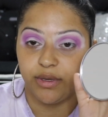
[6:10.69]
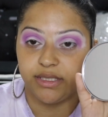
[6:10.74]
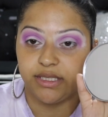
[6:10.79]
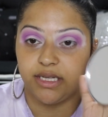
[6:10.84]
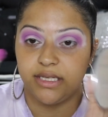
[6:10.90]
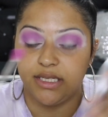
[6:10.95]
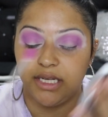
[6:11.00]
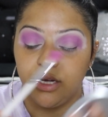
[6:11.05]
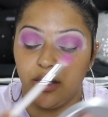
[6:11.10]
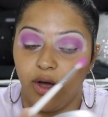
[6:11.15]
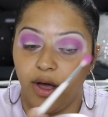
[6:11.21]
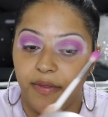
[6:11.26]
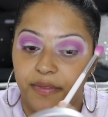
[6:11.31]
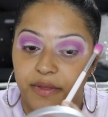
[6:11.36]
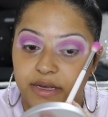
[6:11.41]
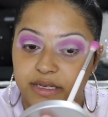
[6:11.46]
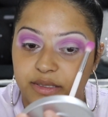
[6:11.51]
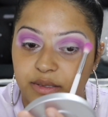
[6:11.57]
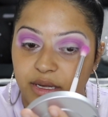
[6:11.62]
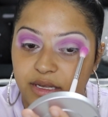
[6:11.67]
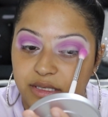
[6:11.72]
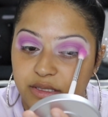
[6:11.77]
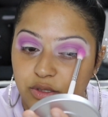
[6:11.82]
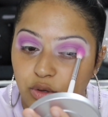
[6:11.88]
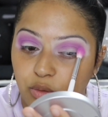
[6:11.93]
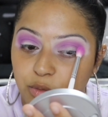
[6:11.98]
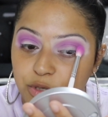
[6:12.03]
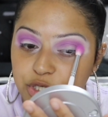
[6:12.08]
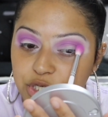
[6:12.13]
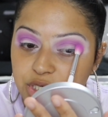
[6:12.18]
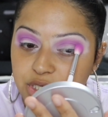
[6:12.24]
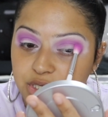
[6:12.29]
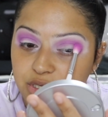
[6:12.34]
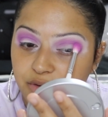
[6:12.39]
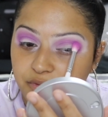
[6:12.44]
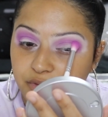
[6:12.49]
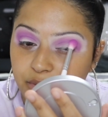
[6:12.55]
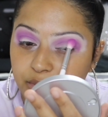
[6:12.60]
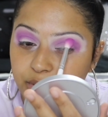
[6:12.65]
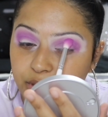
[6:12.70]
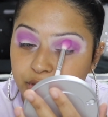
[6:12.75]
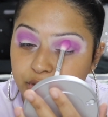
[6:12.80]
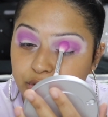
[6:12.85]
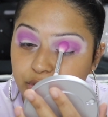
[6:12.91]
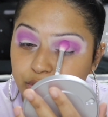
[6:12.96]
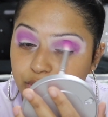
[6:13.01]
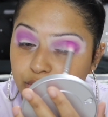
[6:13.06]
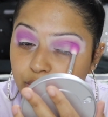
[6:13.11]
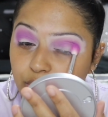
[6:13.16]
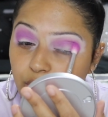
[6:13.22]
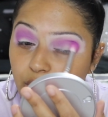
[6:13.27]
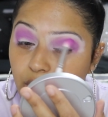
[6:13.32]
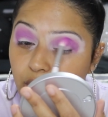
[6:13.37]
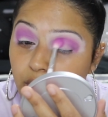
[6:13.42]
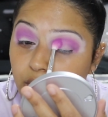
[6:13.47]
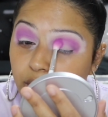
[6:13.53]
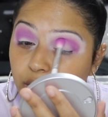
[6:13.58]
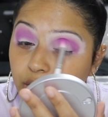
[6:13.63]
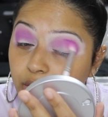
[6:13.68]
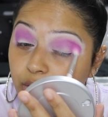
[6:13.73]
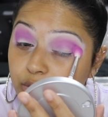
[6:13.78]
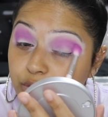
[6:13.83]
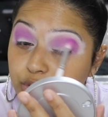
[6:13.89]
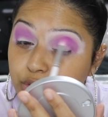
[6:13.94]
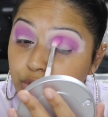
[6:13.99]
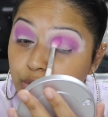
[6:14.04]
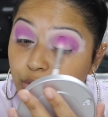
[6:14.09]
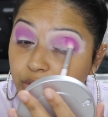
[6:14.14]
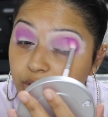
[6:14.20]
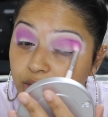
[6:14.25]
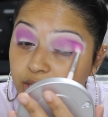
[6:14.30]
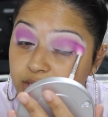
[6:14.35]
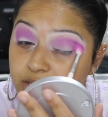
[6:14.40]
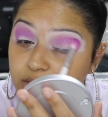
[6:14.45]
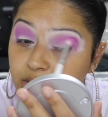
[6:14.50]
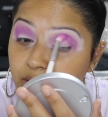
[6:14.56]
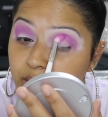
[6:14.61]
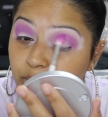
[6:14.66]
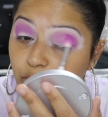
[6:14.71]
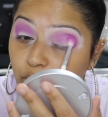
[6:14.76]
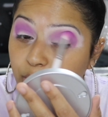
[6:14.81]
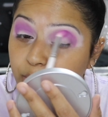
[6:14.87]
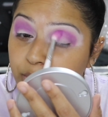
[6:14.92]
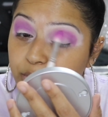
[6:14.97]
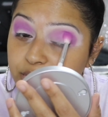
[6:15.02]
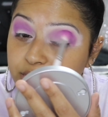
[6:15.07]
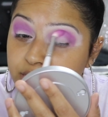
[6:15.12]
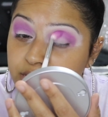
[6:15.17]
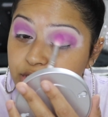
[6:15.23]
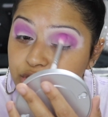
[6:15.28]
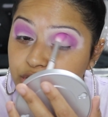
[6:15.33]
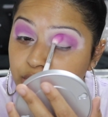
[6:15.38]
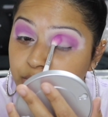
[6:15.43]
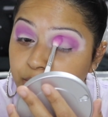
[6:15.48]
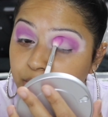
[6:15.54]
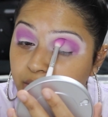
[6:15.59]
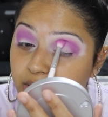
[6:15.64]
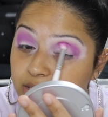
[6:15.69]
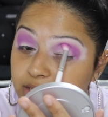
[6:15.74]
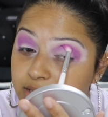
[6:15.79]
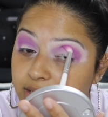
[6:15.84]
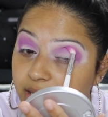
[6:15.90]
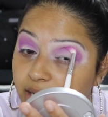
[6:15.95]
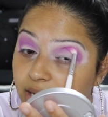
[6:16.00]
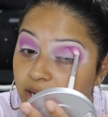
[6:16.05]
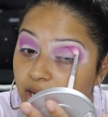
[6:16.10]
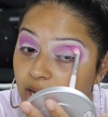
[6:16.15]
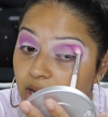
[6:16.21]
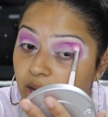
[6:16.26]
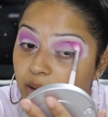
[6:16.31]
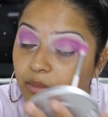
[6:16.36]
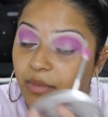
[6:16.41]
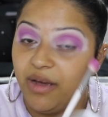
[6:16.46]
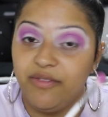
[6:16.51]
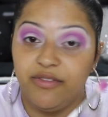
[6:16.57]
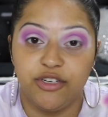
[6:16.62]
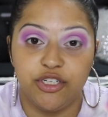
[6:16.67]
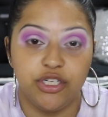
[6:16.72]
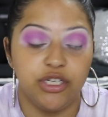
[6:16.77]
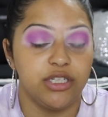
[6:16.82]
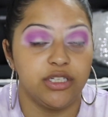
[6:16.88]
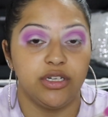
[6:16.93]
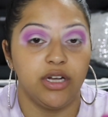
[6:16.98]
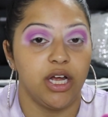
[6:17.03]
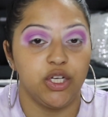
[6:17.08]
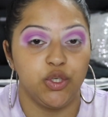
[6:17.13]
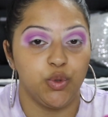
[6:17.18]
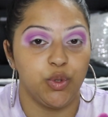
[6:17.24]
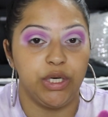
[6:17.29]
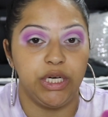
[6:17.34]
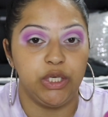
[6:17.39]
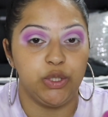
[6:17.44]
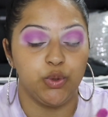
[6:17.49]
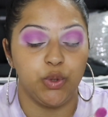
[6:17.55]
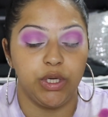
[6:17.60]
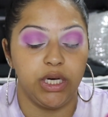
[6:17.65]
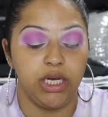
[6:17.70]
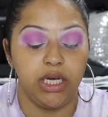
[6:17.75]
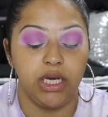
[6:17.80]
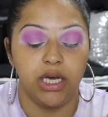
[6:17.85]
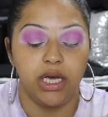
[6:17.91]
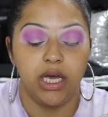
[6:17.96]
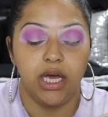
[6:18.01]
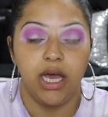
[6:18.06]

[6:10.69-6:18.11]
since I got this, it's so much easier for me to, you know, do things in more precision because like my vision is not 20/20.